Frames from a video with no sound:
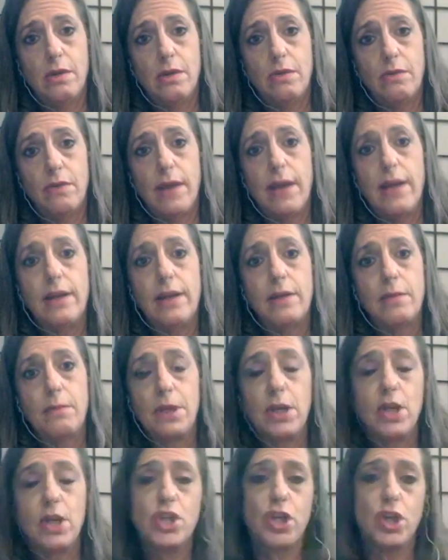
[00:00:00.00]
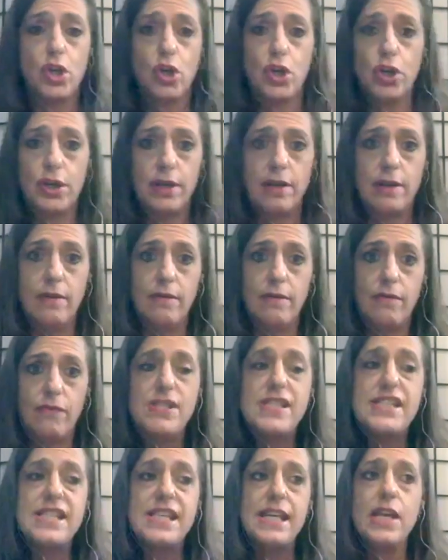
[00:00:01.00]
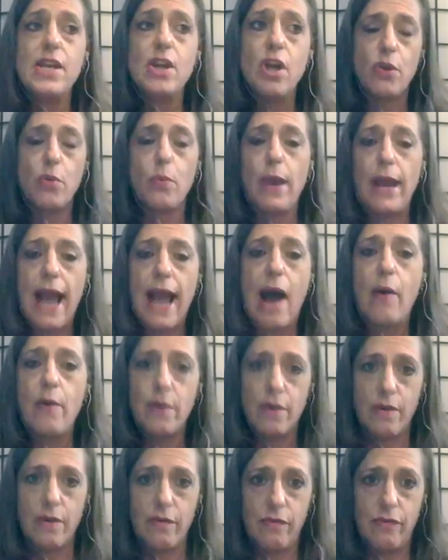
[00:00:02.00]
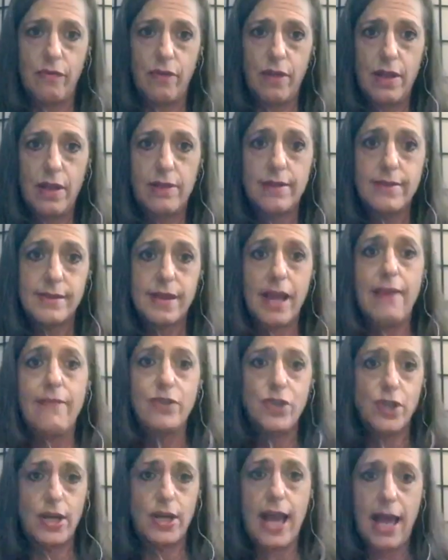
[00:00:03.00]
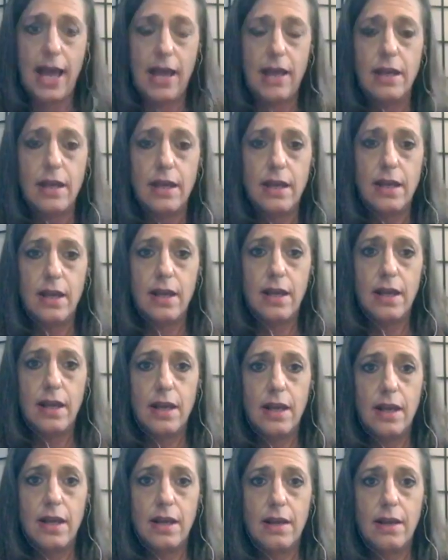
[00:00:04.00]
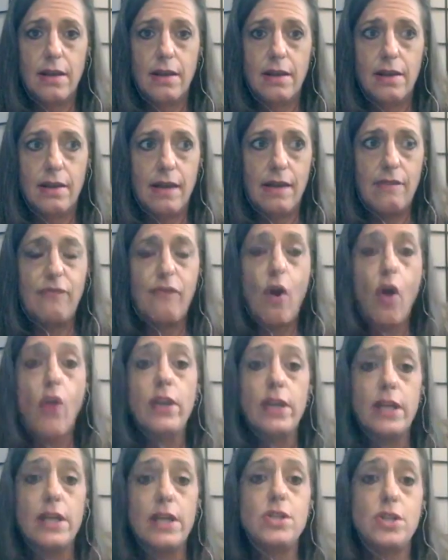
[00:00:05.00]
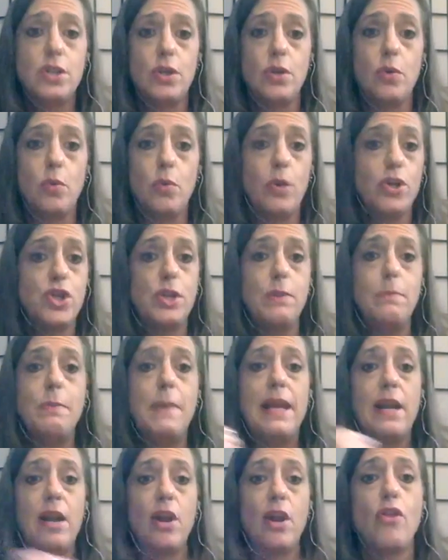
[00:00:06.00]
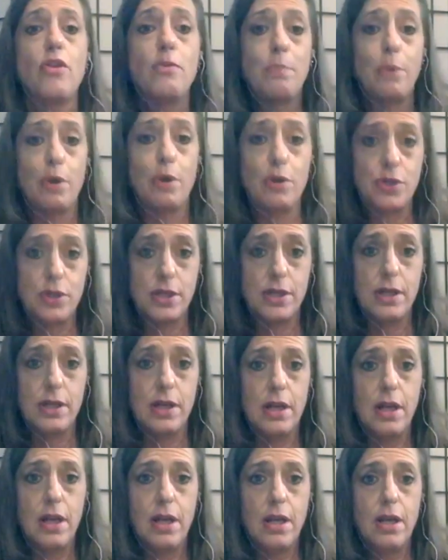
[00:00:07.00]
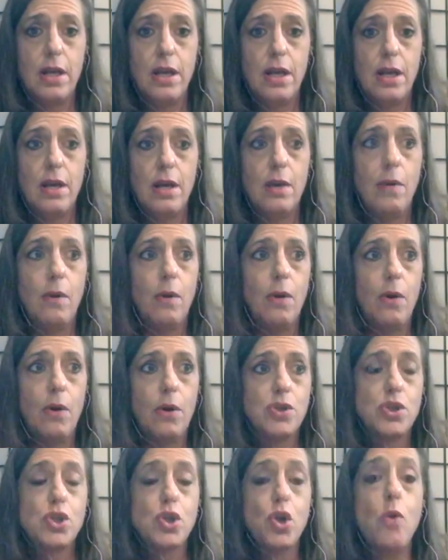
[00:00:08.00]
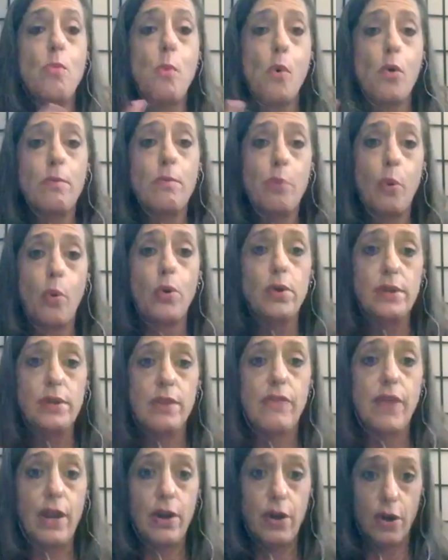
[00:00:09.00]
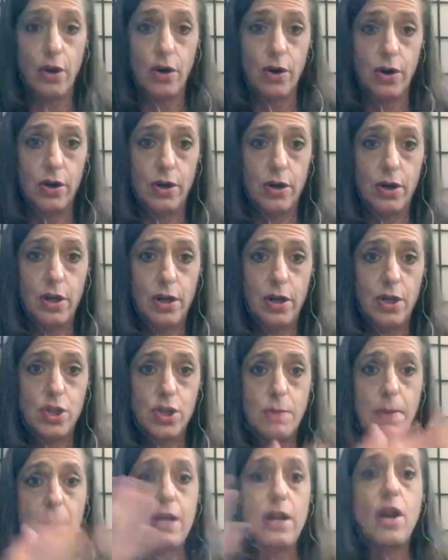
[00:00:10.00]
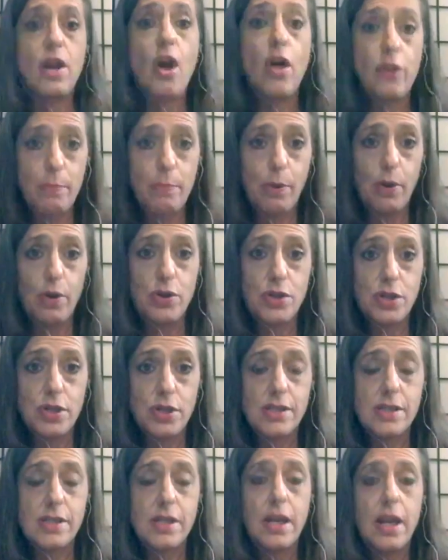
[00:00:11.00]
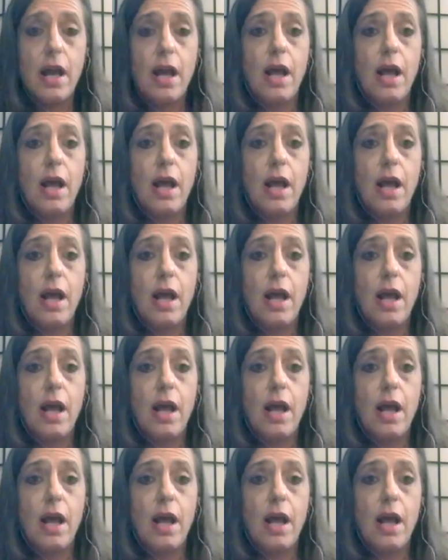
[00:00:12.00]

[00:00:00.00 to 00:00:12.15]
right? Because she couldn't see another way out of this life she had had fallen into, where she made another person so more important than her. She made another person's